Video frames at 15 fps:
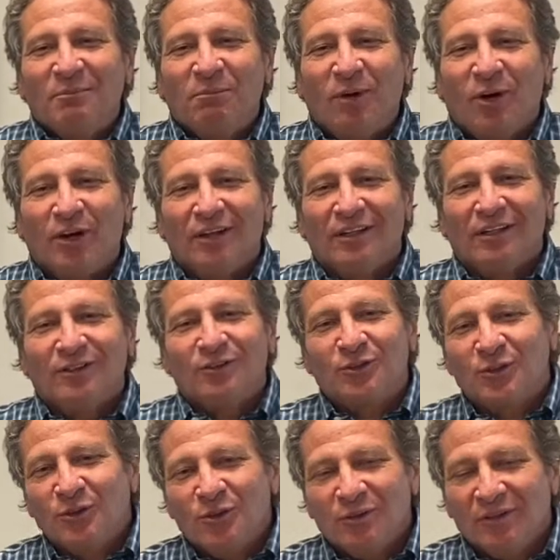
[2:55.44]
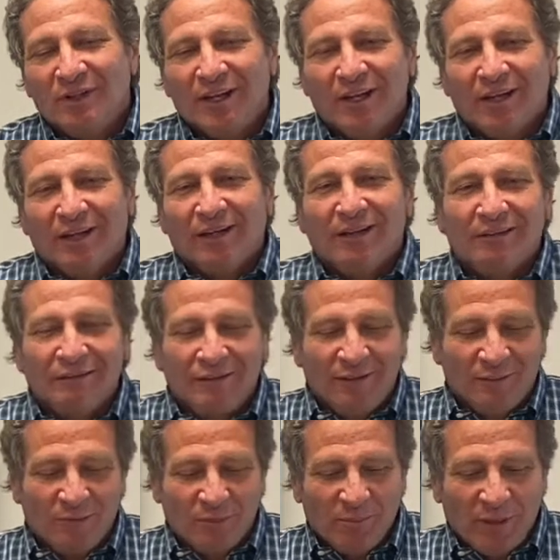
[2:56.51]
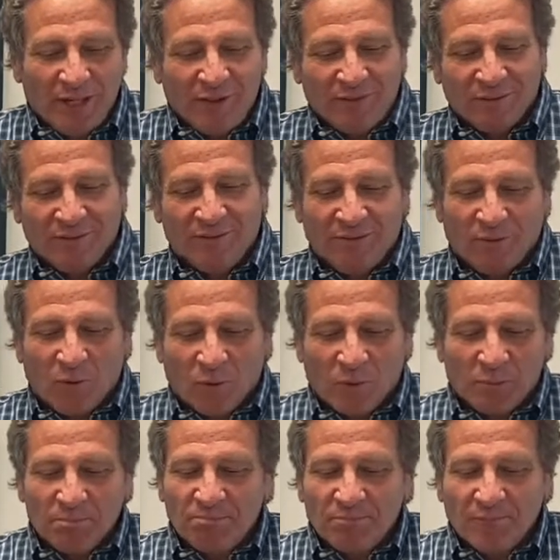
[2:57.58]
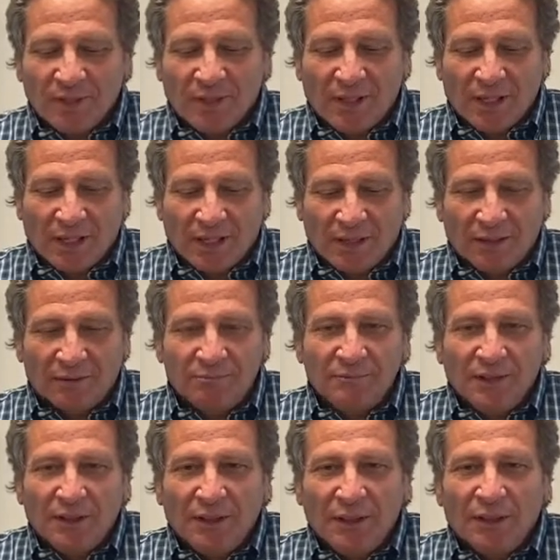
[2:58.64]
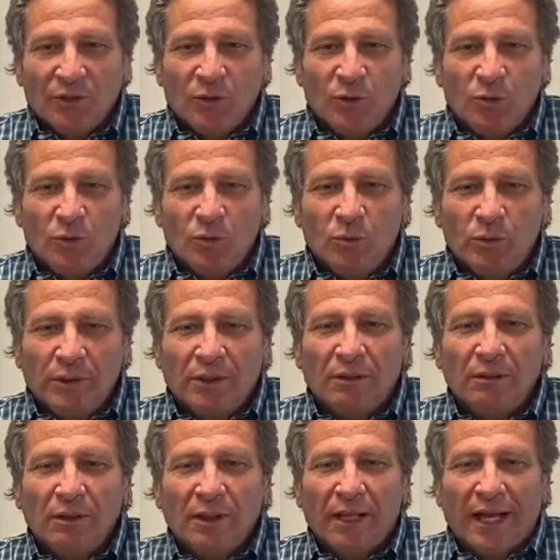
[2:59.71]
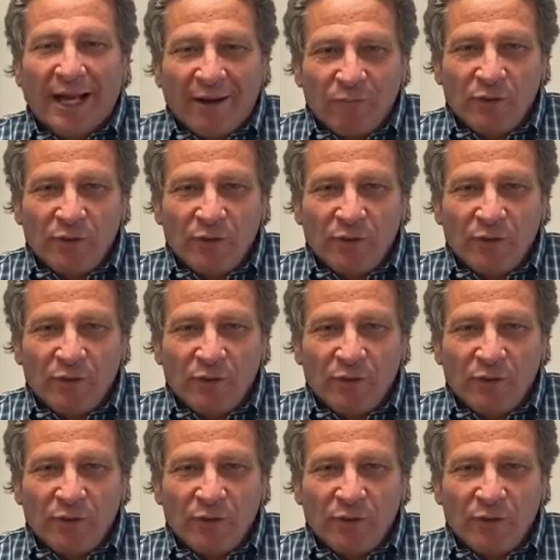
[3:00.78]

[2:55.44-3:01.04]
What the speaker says: Part of the student and information form, you will have